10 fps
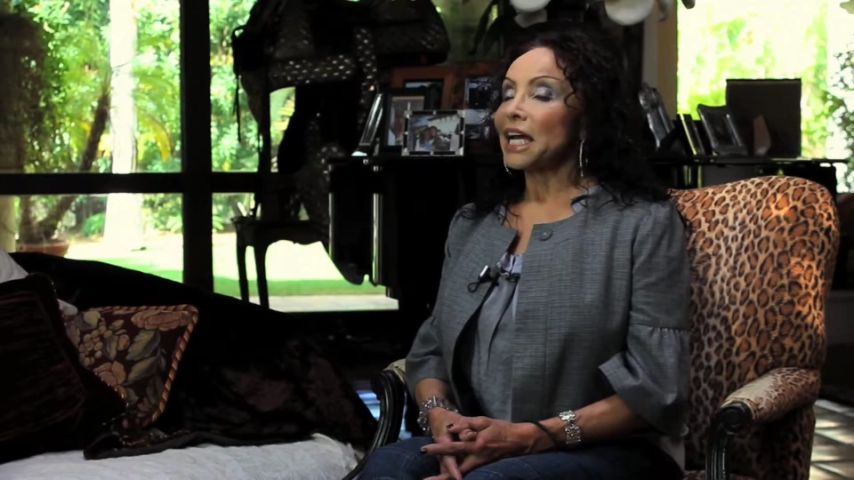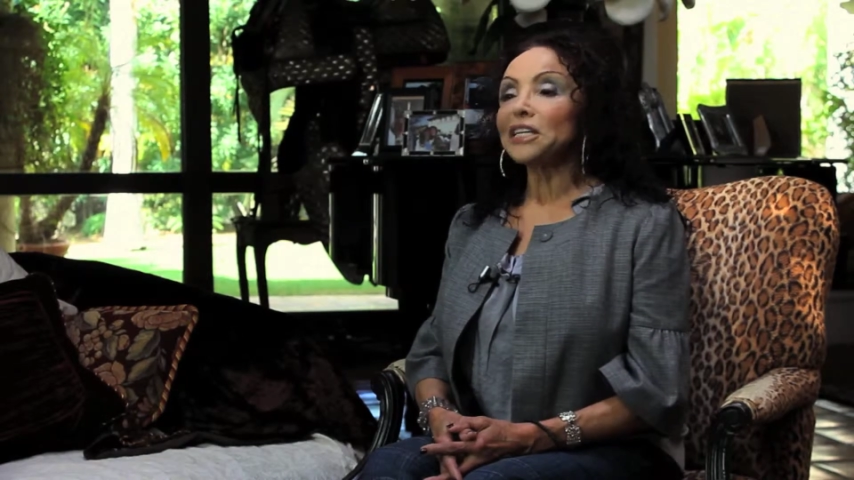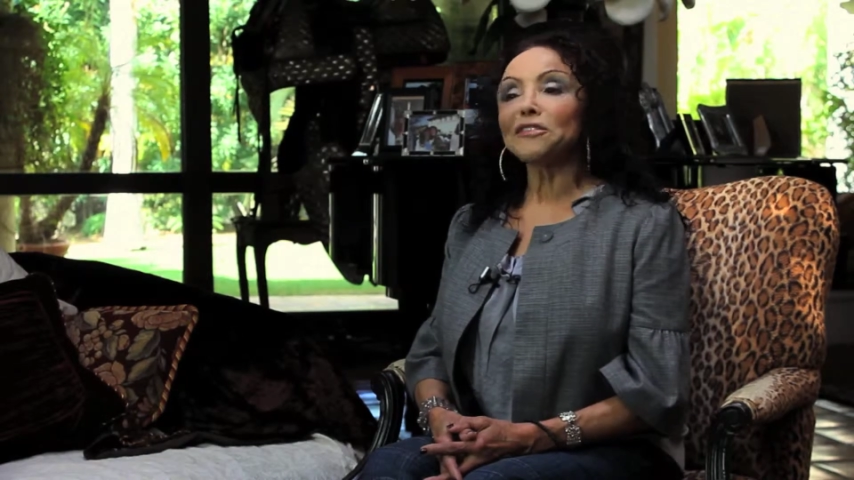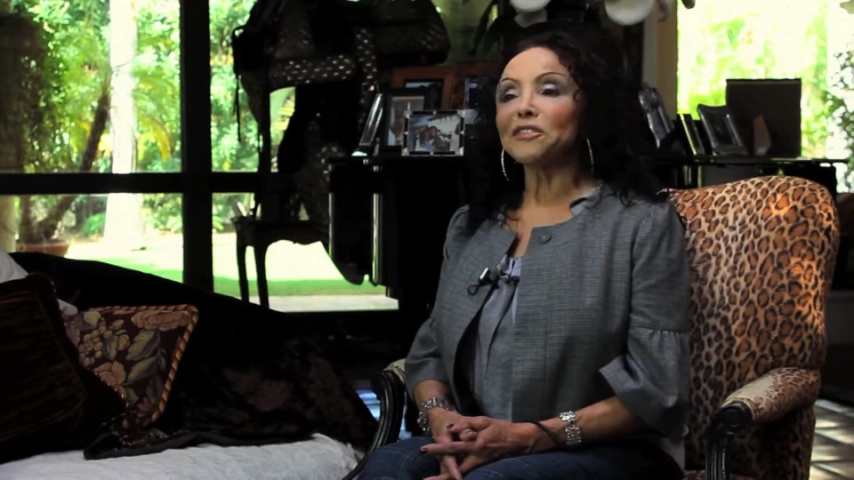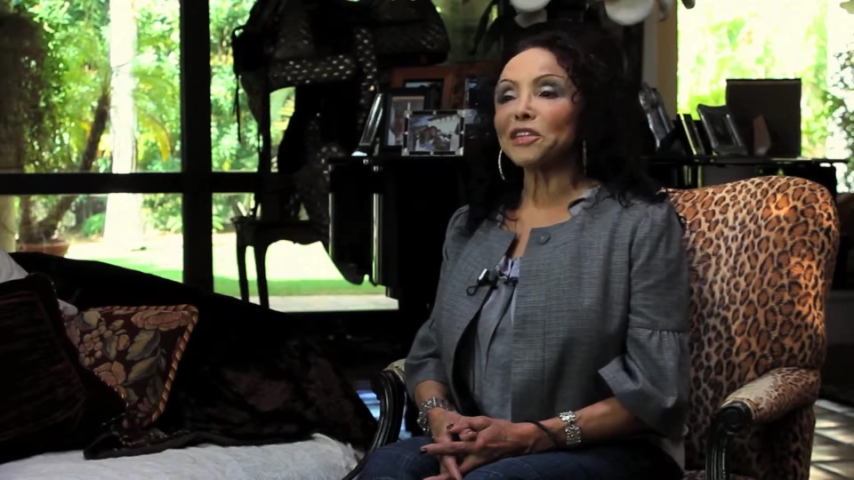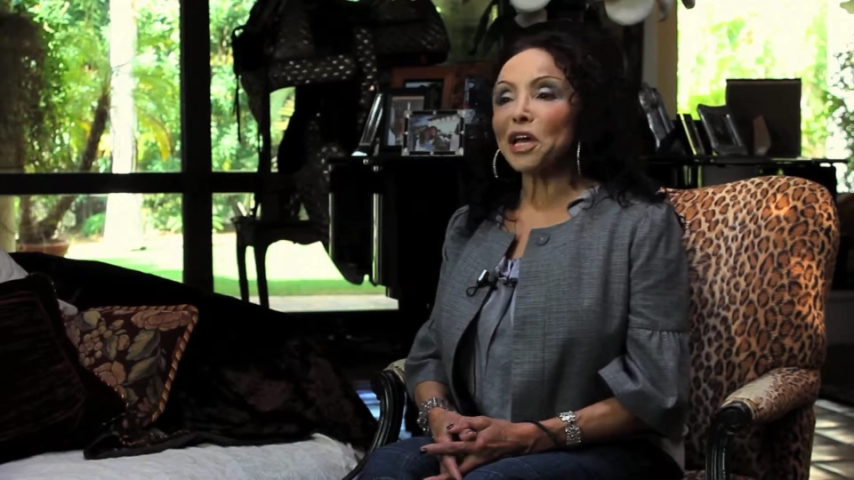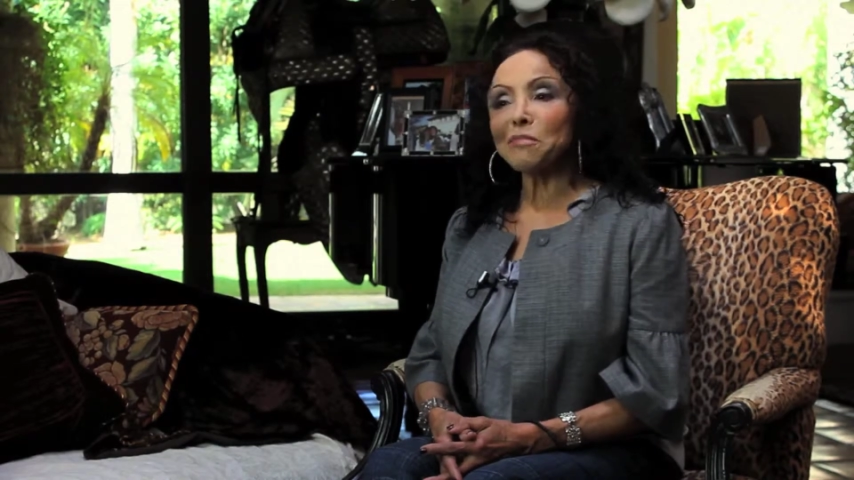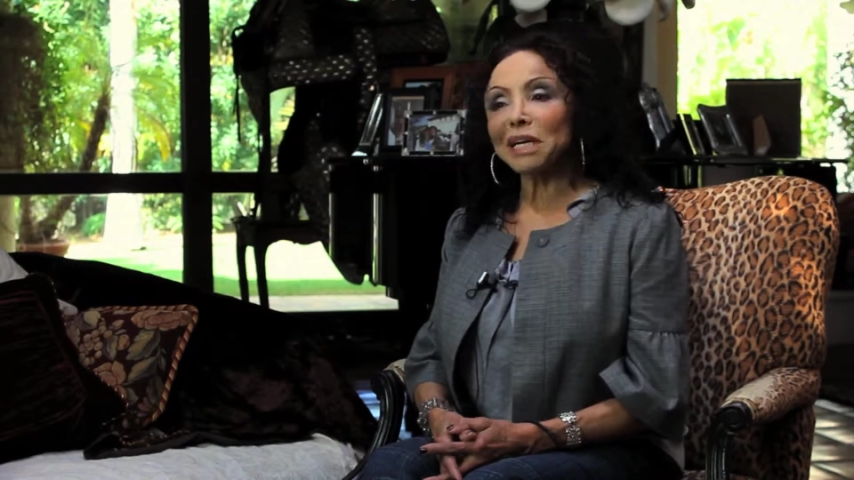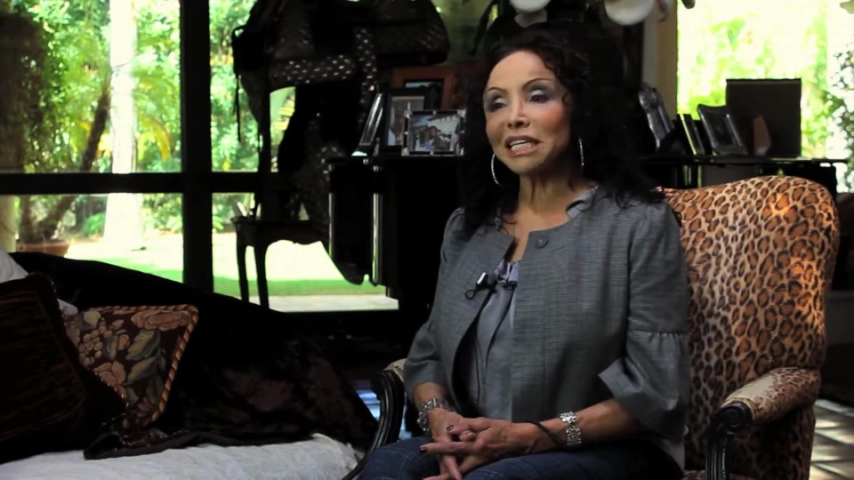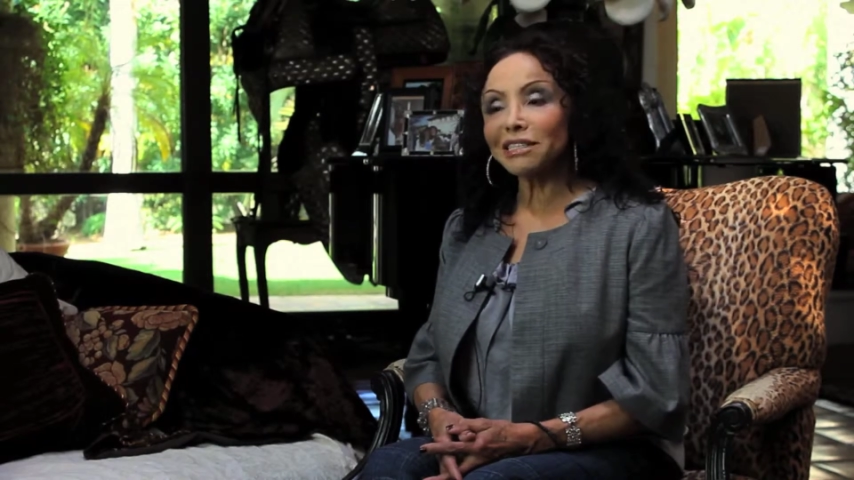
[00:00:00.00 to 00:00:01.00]
I didn't even
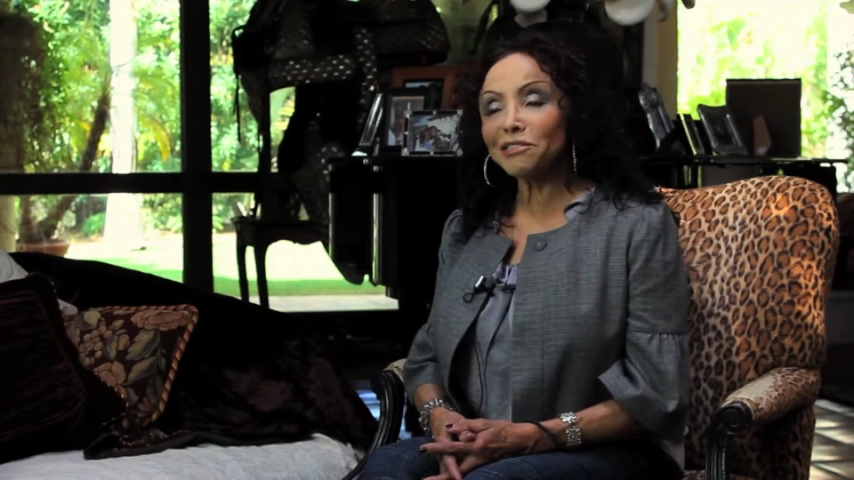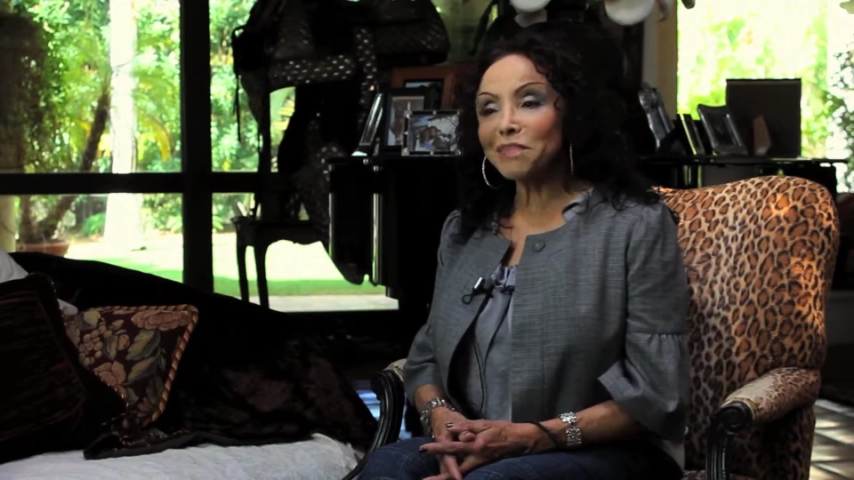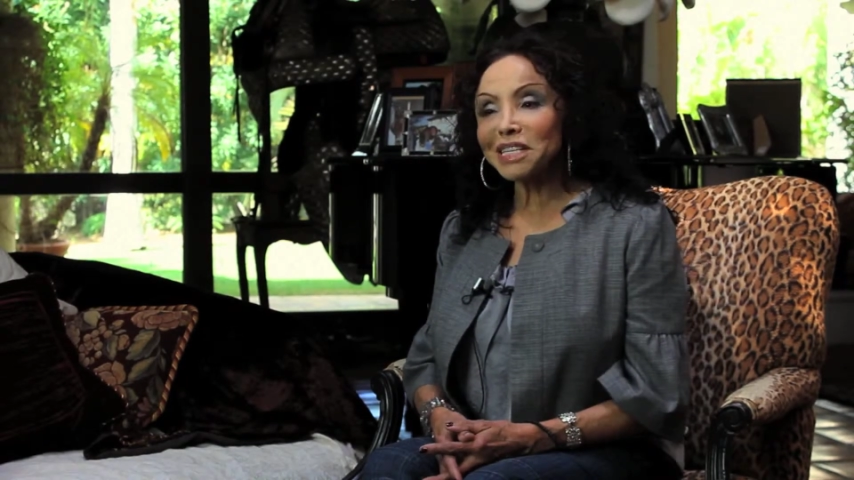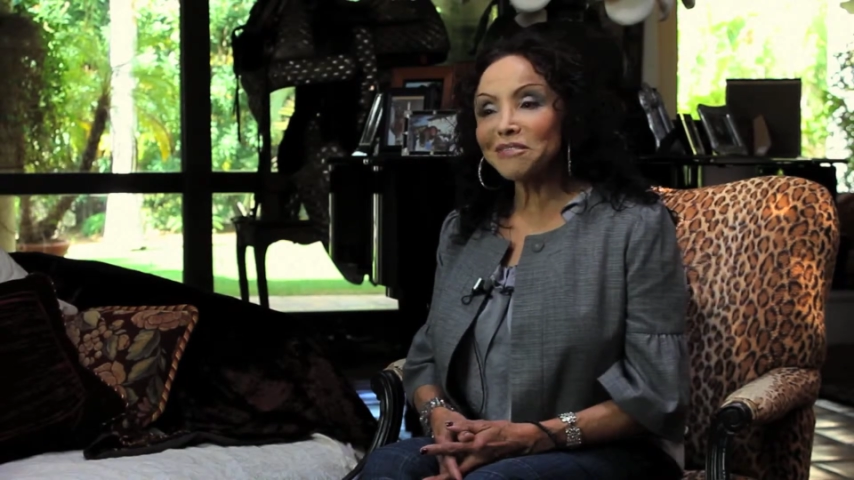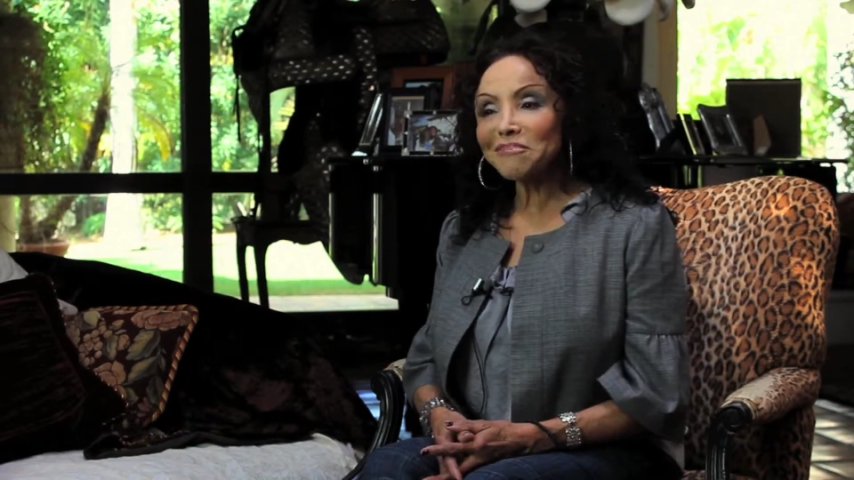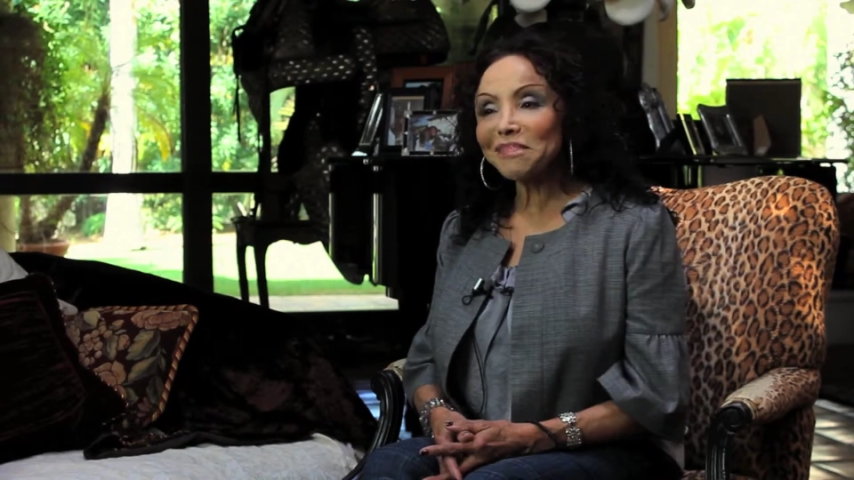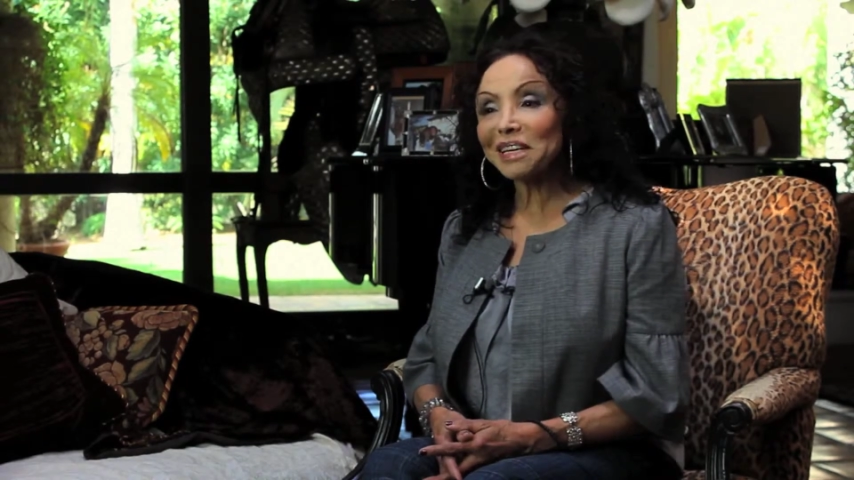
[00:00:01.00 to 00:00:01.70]
tell my husband.